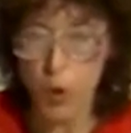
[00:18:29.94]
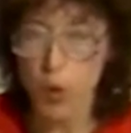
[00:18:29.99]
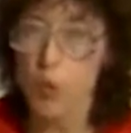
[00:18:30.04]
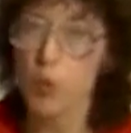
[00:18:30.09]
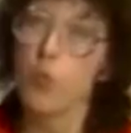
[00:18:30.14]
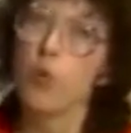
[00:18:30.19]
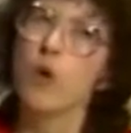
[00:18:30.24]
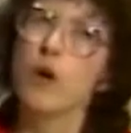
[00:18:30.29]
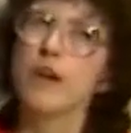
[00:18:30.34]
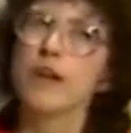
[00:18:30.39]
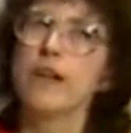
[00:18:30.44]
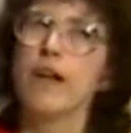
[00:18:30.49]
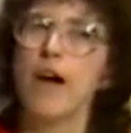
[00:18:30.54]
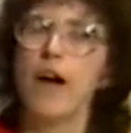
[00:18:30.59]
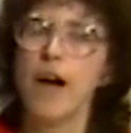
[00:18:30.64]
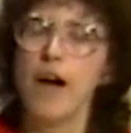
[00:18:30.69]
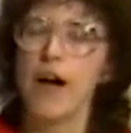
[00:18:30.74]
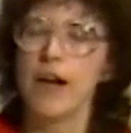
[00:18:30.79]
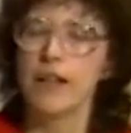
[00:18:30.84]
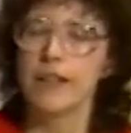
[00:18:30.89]
one
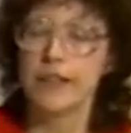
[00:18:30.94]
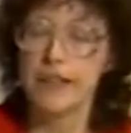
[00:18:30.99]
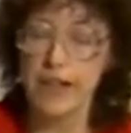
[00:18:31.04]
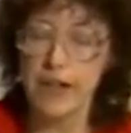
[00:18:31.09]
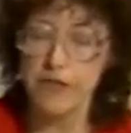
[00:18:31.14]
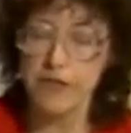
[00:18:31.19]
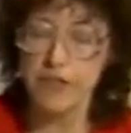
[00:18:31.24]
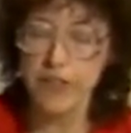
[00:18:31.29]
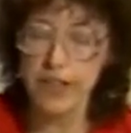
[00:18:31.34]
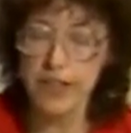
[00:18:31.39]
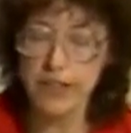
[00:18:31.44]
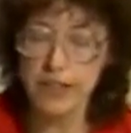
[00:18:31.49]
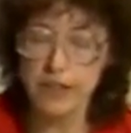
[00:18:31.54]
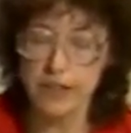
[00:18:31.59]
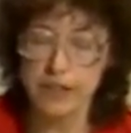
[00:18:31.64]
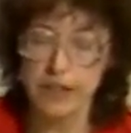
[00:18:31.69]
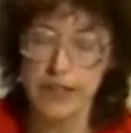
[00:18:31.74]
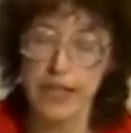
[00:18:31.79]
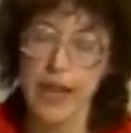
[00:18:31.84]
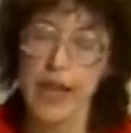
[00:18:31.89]
on David,
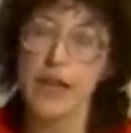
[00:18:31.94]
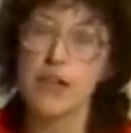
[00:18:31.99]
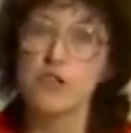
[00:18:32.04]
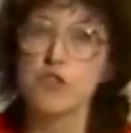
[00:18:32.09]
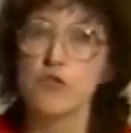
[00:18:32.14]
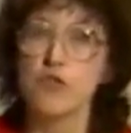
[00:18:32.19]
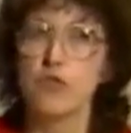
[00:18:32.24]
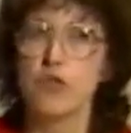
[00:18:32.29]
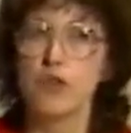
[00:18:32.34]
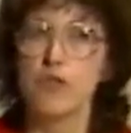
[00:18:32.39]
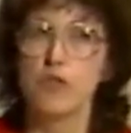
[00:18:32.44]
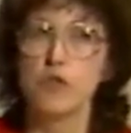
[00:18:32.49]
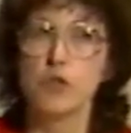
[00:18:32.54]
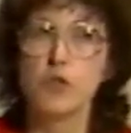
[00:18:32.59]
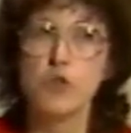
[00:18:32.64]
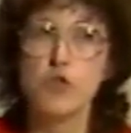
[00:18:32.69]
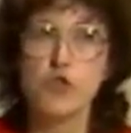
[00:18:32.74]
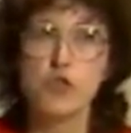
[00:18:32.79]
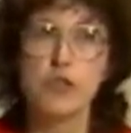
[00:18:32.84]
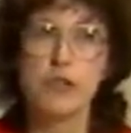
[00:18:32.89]
on the age of
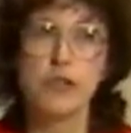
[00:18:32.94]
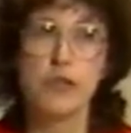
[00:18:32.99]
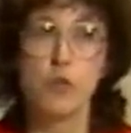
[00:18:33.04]
revolution,